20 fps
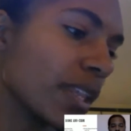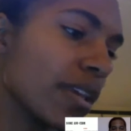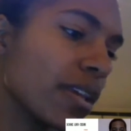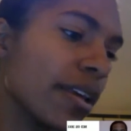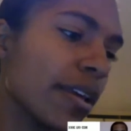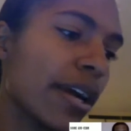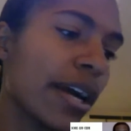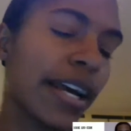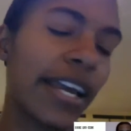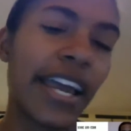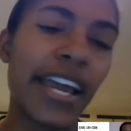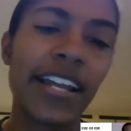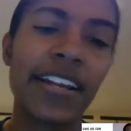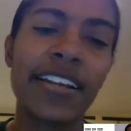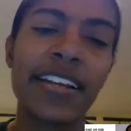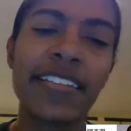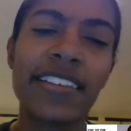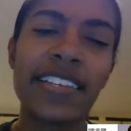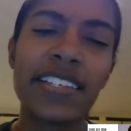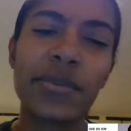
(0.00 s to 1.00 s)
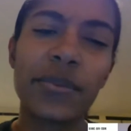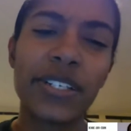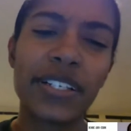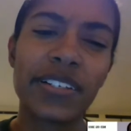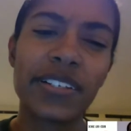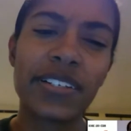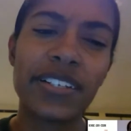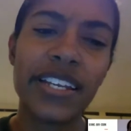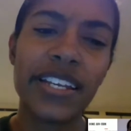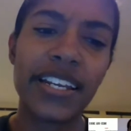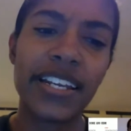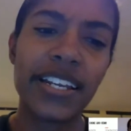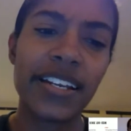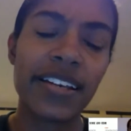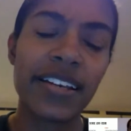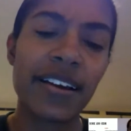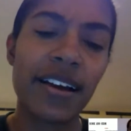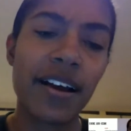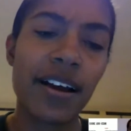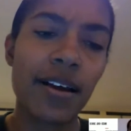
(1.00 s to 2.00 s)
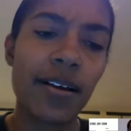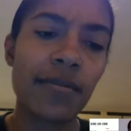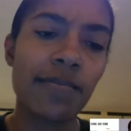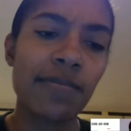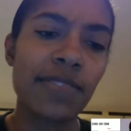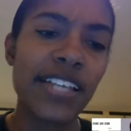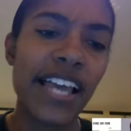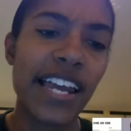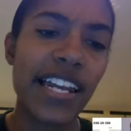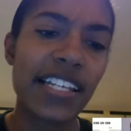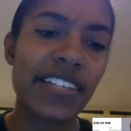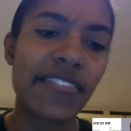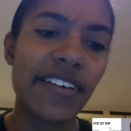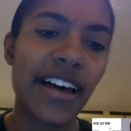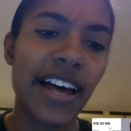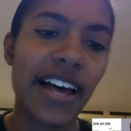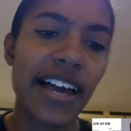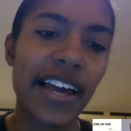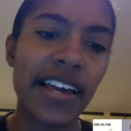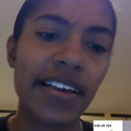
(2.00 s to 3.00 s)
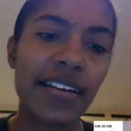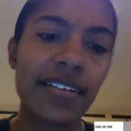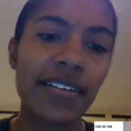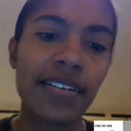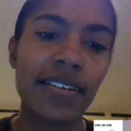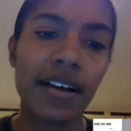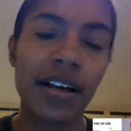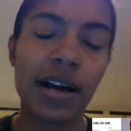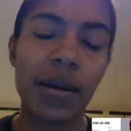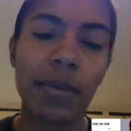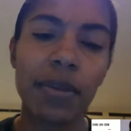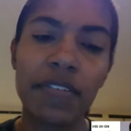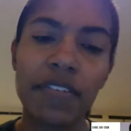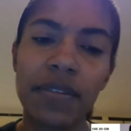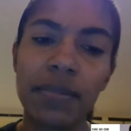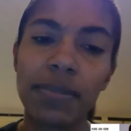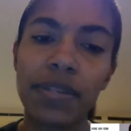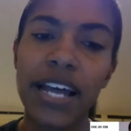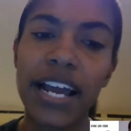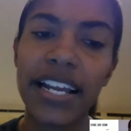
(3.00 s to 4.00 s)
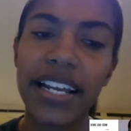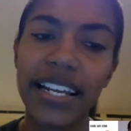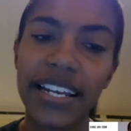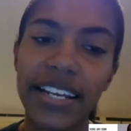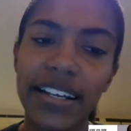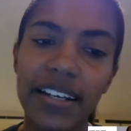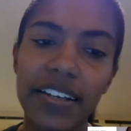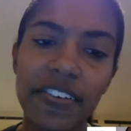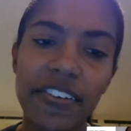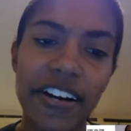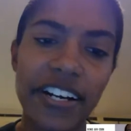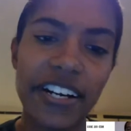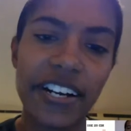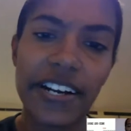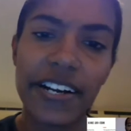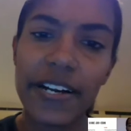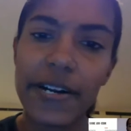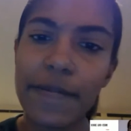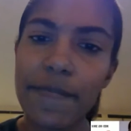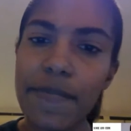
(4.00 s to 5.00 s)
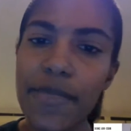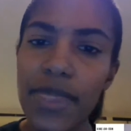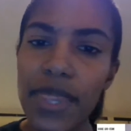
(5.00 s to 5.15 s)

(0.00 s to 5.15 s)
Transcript: Again, this one didn't satisfy a couple of the blinding criteria.